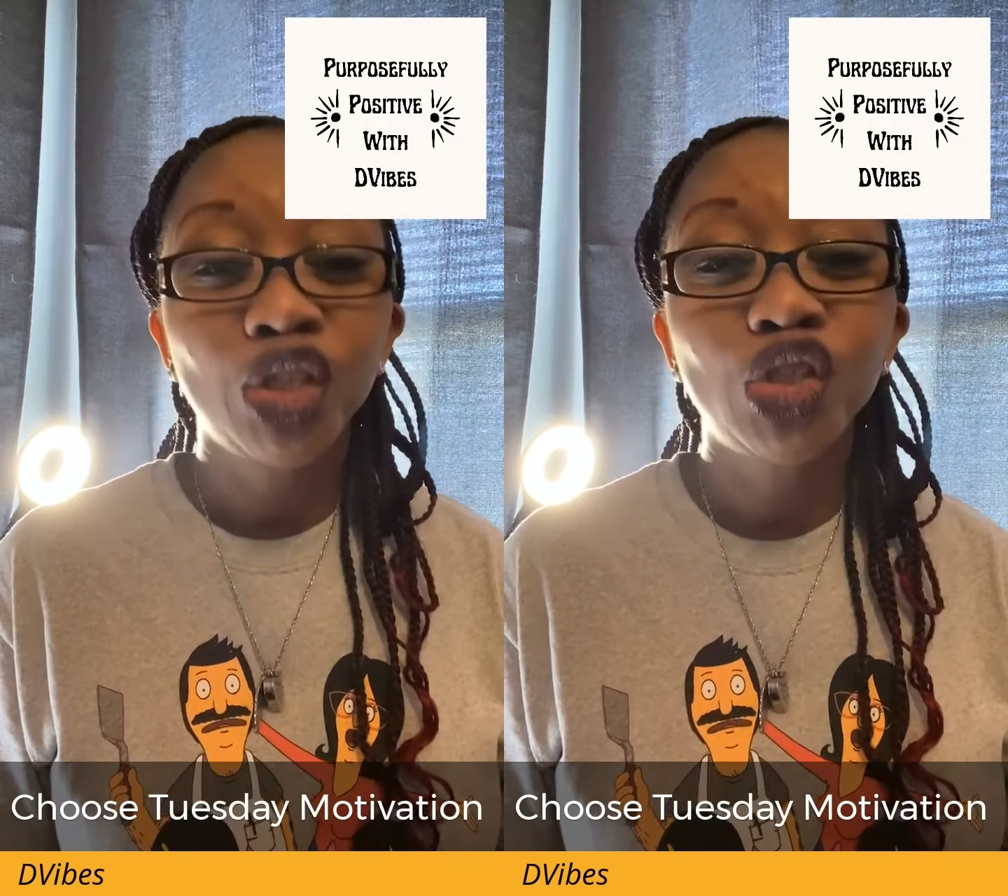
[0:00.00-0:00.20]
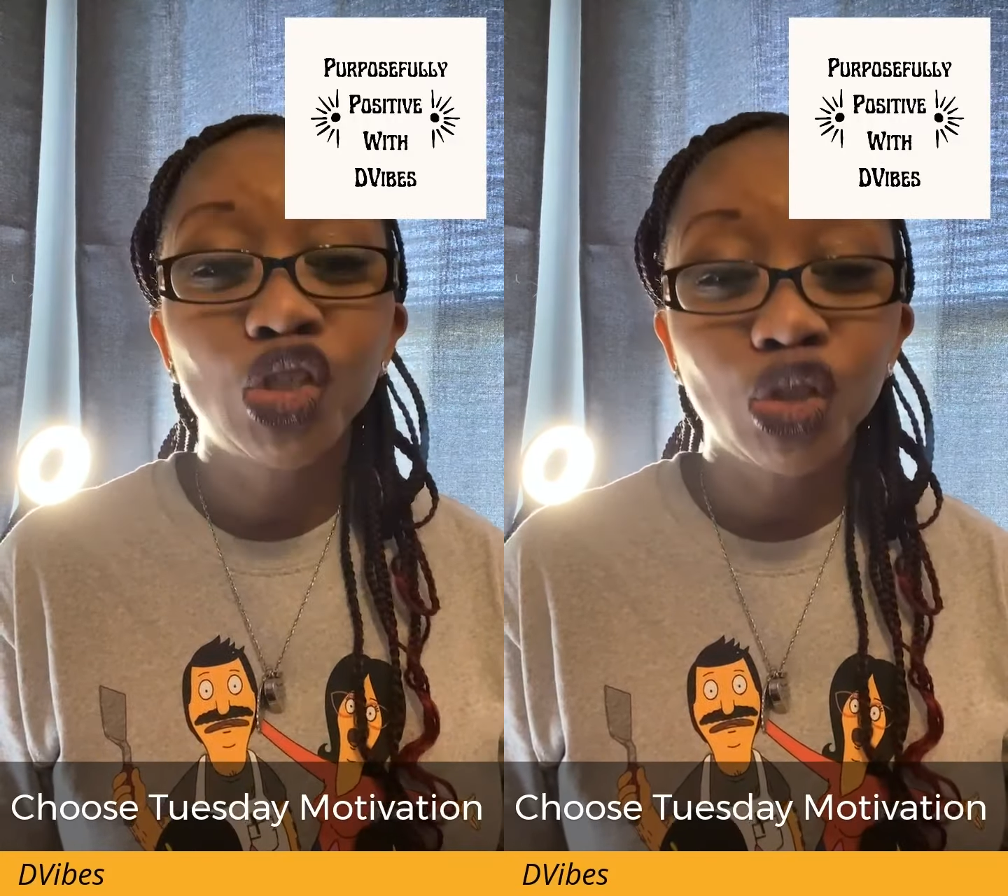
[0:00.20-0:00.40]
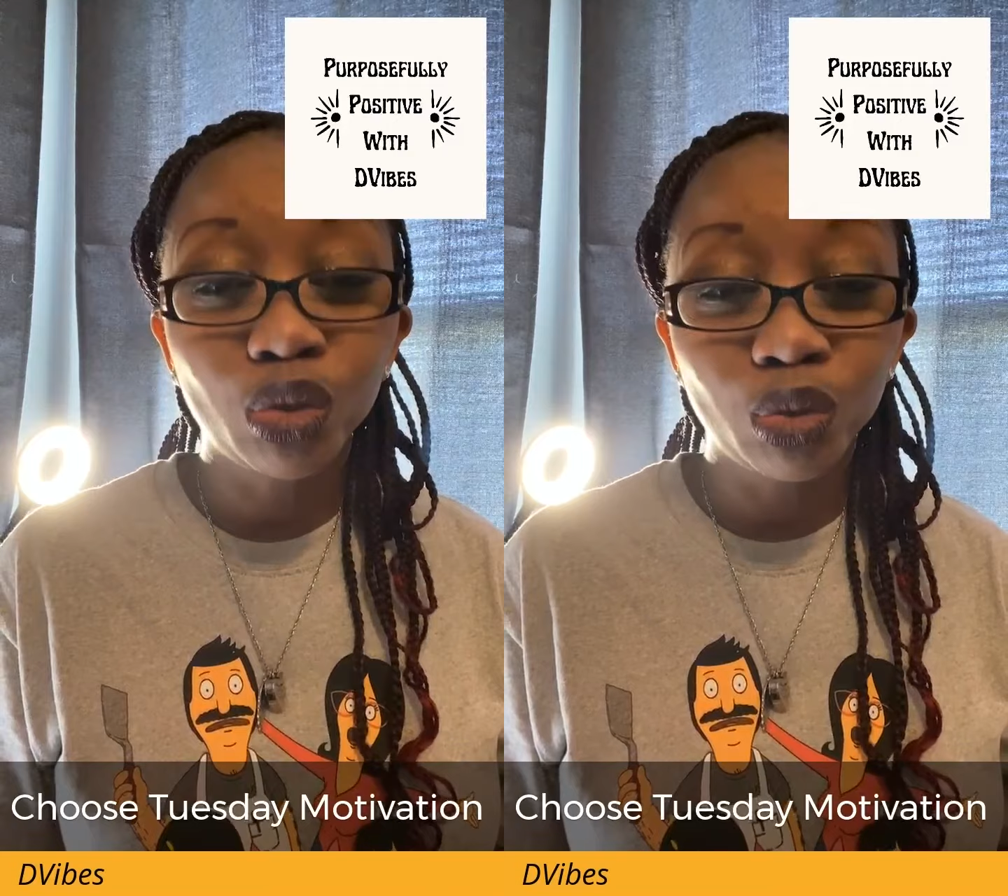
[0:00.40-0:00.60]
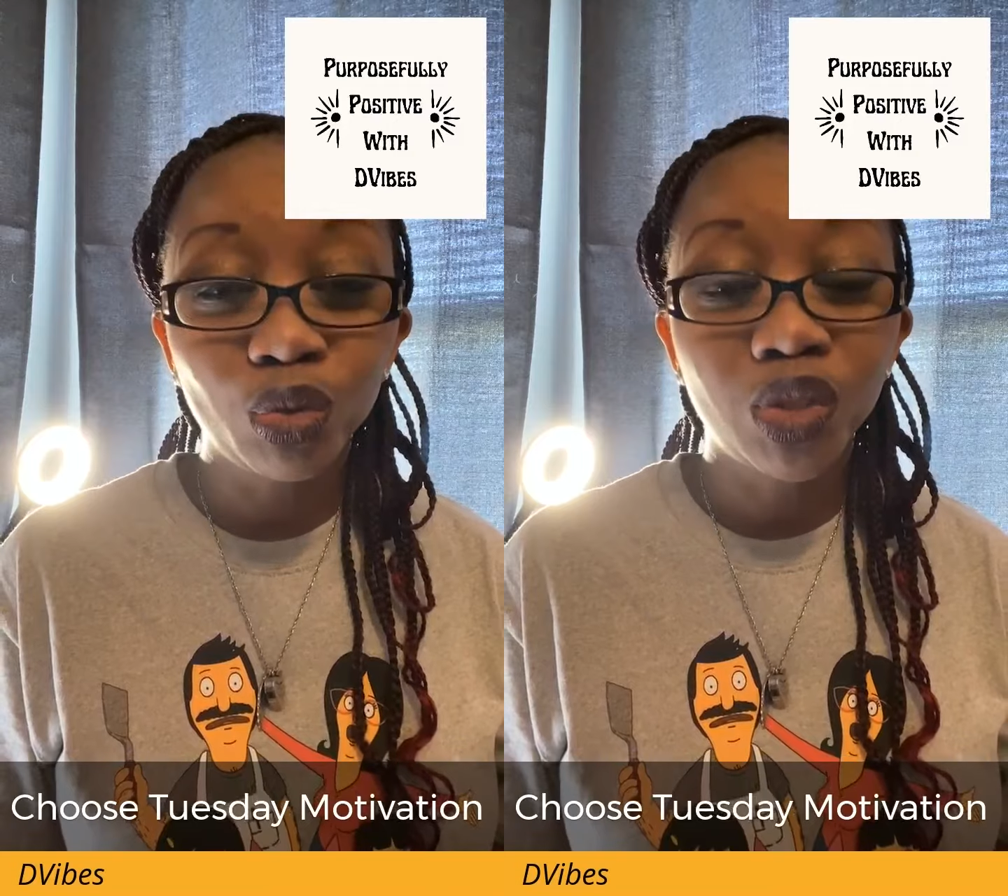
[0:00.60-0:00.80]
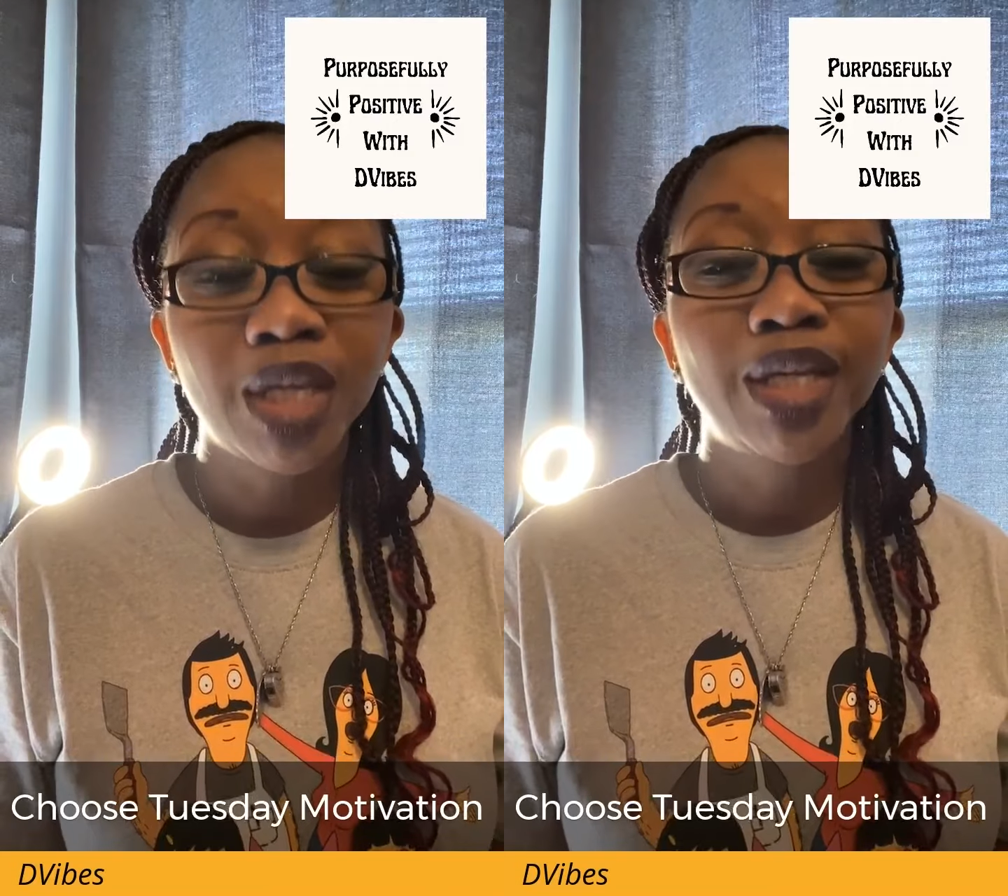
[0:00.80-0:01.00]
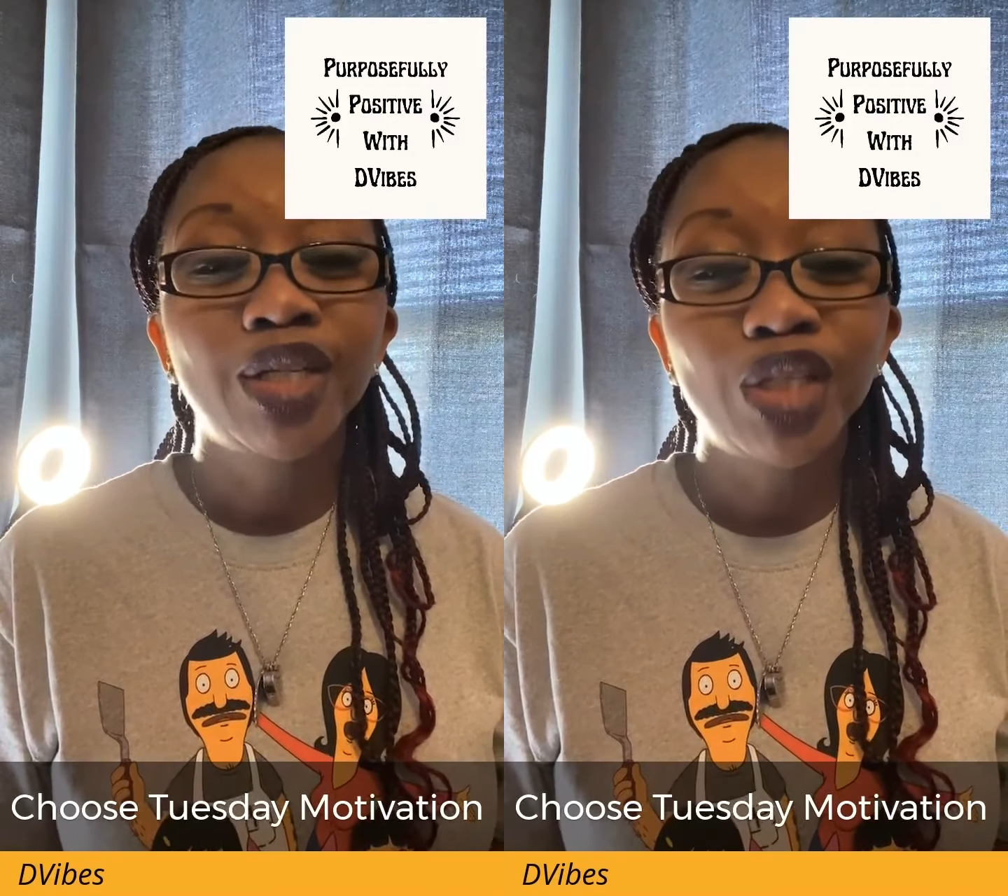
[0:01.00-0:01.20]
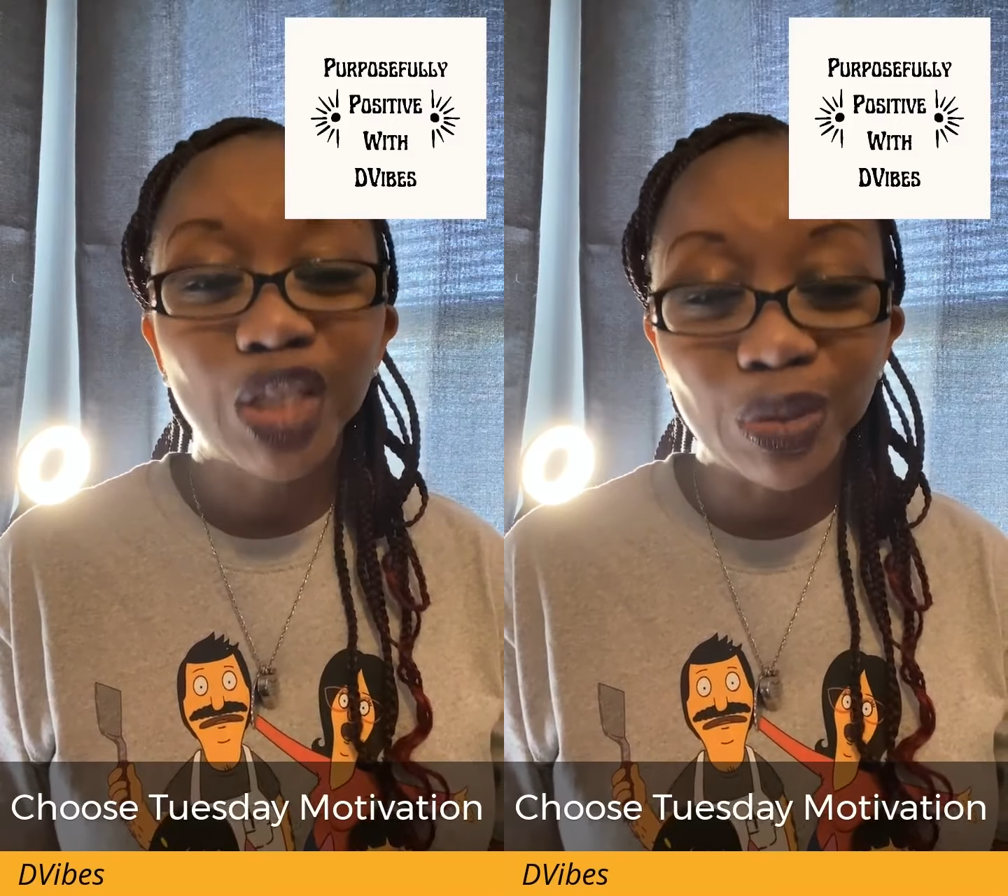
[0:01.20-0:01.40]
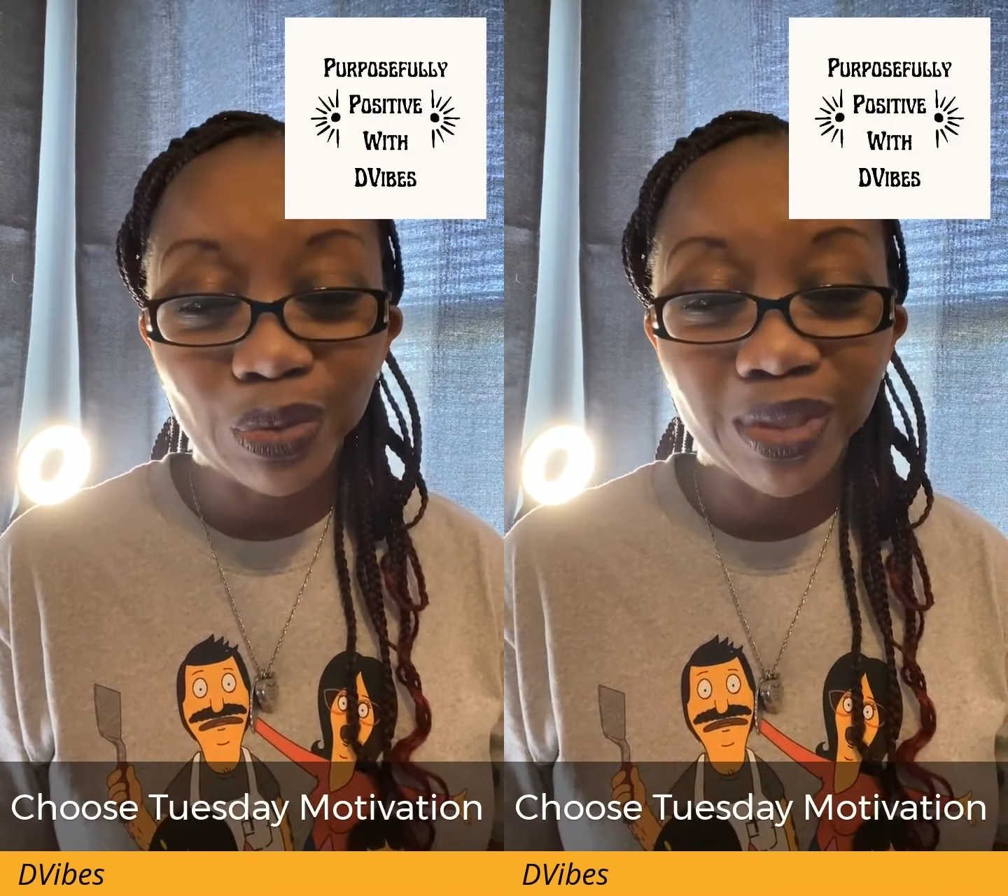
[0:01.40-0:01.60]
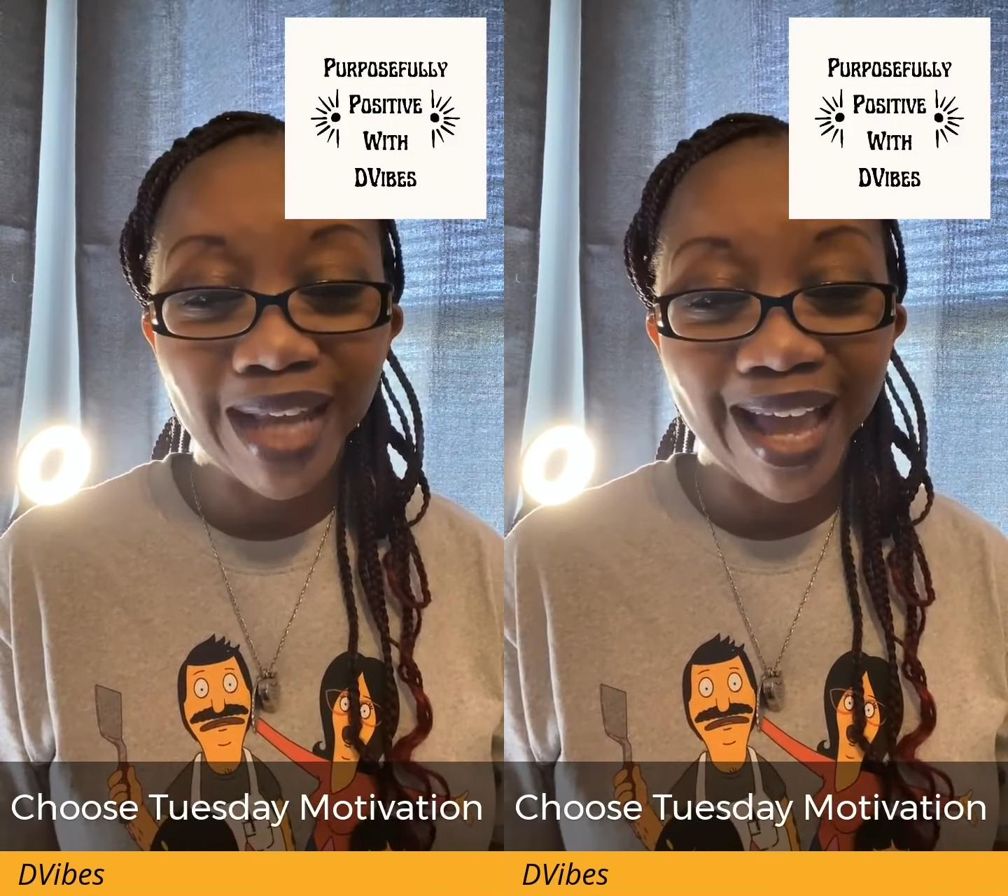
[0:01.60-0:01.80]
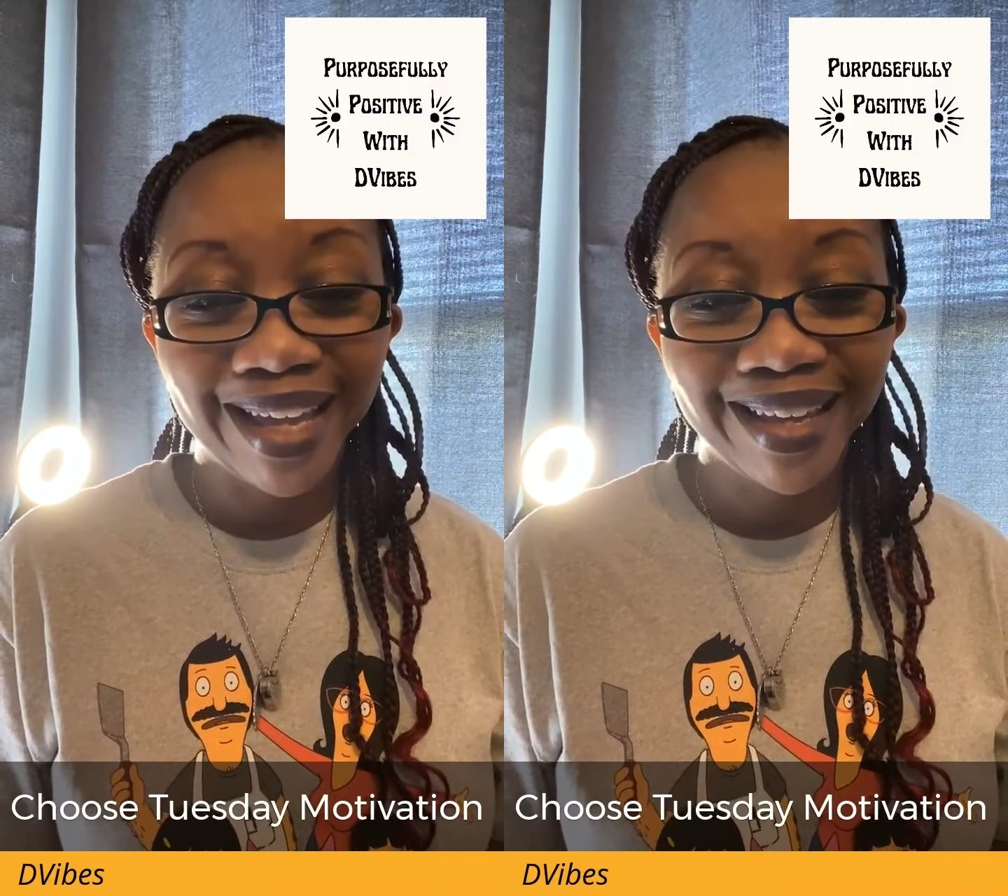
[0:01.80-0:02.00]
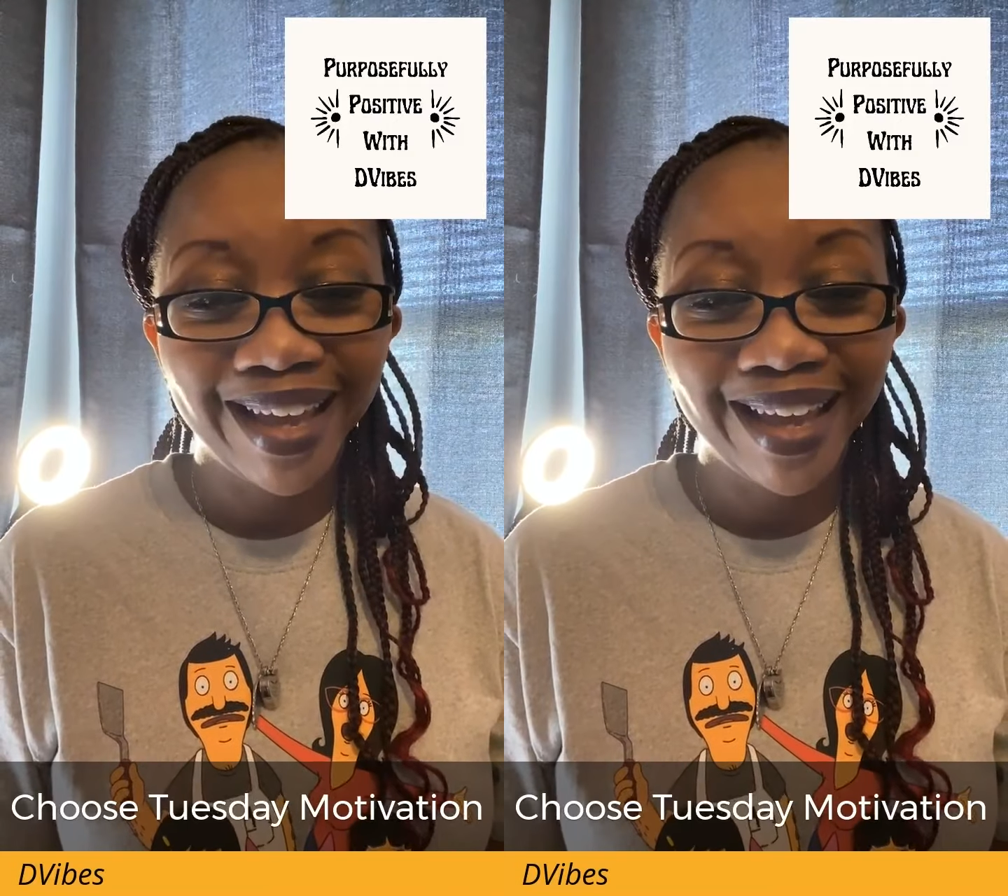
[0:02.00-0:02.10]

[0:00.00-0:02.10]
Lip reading: Choose Tuesday.